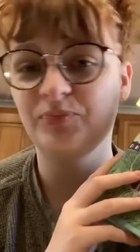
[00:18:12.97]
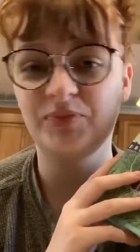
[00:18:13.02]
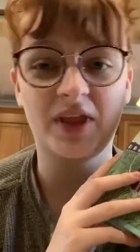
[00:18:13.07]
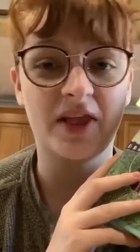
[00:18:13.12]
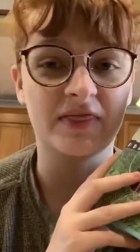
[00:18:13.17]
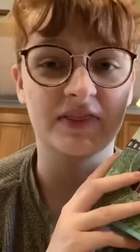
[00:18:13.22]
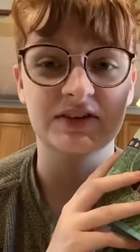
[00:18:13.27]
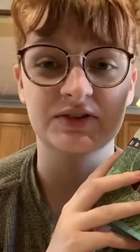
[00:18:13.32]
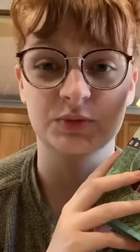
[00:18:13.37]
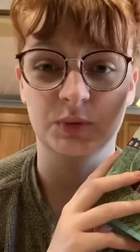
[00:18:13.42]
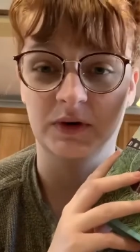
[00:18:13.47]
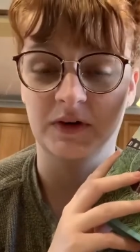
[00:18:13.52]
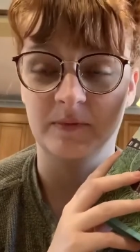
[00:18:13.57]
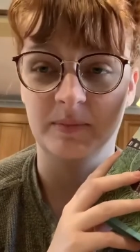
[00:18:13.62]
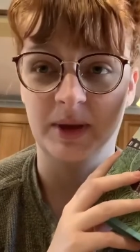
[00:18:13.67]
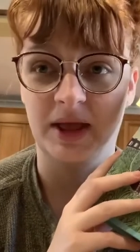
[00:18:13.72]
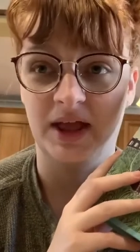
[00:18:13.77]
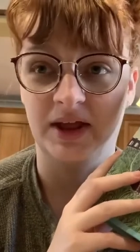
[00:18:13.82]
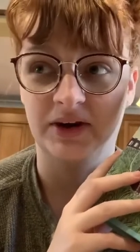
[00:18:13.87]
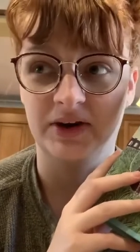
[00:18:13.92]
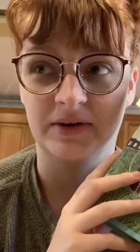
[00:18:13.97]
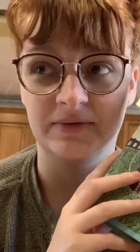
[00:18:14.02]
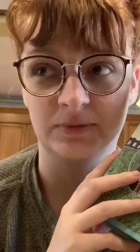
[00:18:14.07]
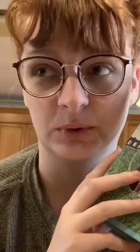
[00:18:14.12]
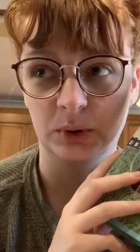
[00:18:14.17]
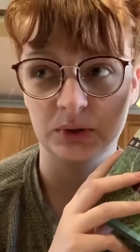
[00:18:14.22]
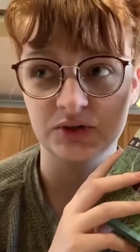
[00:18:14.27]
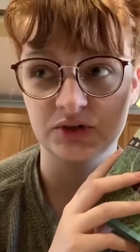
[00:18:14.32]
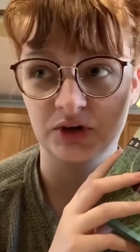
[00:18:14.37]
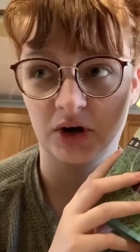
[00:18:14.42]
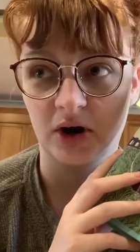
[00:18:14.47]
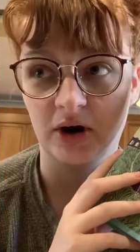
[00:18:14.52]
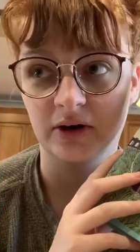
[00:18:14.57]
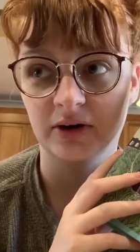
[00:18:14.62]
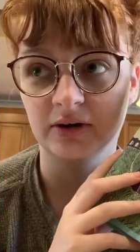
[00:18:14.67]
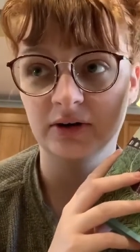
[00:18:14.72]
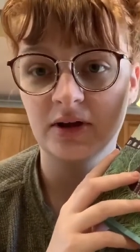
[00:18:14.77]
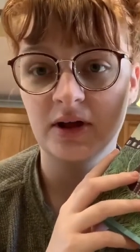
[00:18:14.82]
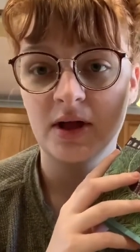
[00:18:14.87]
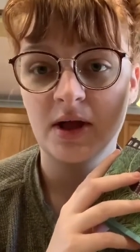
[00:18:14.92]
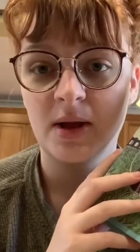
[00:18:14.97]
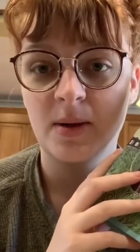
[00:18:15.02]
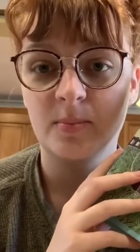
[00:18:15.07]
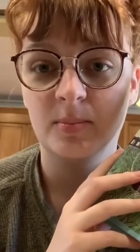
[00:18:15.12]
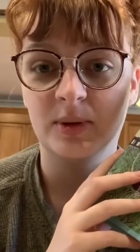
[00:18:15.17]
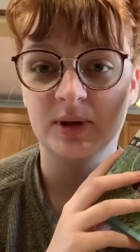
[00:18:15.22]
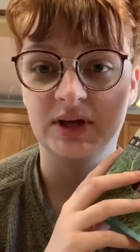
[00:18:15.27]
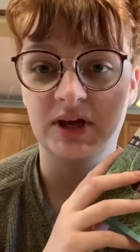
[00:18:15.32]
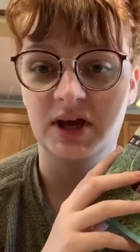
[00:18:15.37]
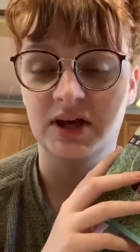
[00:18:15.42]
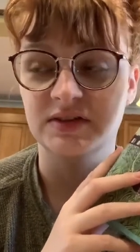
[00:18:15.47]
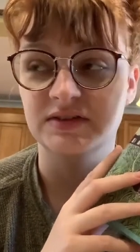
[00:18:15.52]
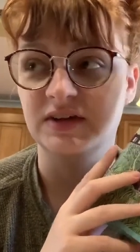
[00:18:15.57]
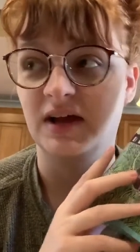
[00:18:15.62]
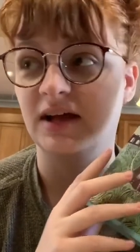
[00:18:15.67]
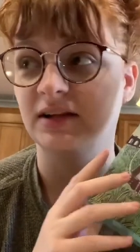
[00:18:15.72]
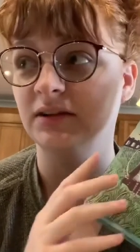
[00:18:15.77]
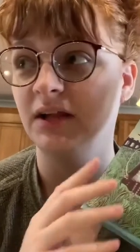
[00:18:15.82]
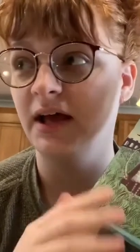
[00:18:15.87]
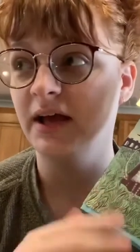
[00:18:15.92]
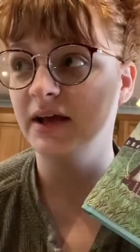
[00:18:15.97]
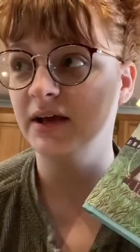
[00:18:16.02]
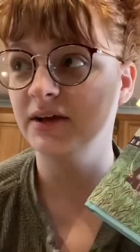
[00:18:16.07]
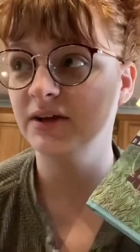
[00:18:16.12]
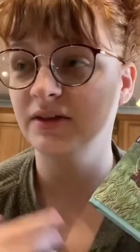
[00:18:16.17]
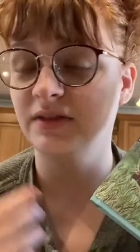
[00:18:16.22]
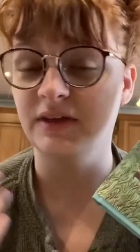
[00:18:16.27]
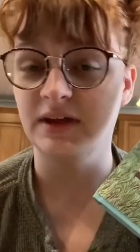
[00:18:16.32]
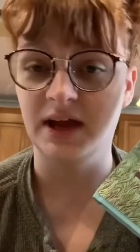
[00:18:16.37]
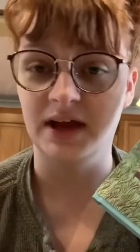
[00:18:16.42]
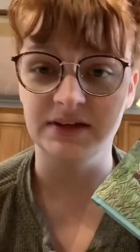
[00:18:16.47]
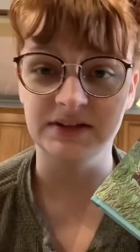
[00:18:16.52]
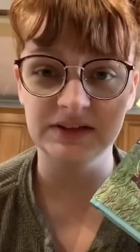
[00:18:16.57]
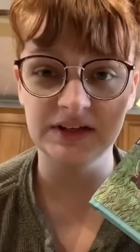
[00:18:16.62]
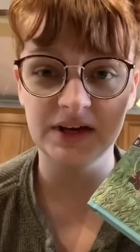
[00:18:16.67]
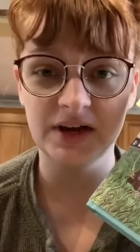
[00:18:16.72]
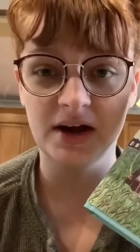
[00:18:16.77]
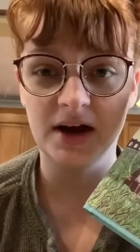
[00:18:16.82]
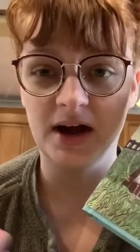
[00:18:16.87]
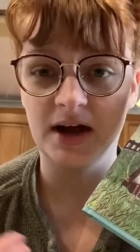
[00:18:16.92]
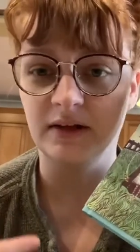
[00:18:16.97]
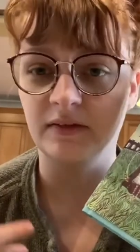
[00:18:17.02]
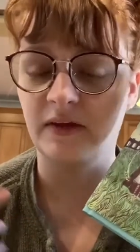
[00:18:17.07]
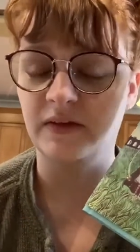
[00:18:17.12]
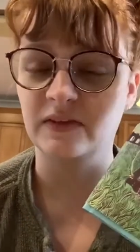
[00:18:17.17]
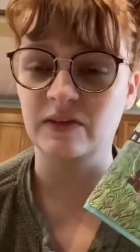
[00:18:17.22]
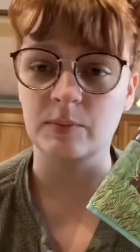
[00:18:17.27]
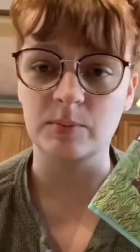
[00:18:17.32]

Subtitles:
this would have been a 4-star. Because I like the idea, I like the